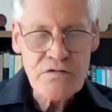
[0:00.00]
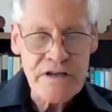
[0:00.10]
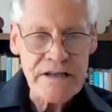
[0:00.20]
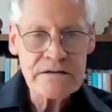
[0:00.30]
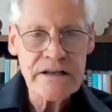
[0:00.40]

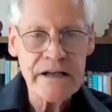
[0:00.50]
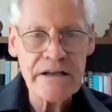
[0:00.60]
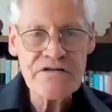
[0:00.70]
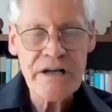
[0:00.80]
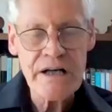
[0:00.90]
drink
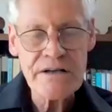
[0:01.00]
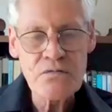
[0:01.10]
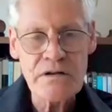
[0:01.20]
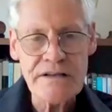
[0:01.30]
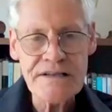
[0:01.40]
negative charge
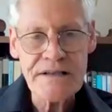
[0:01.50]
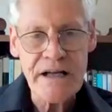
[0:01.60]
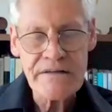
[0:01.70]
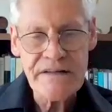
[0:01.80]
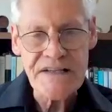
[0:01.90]
water is
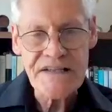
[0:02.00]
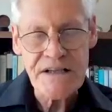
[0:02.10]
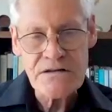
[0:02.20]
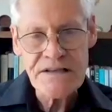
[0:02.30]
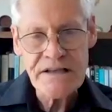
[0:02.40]
that the
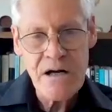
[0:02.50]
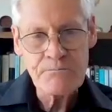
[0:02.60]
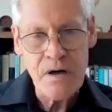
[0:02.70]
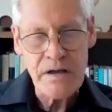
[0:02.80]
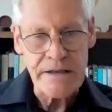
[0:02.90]
cells in
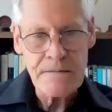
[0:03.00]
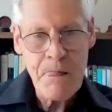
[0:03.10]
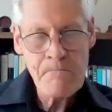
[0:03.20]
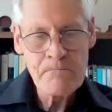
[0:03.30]
our body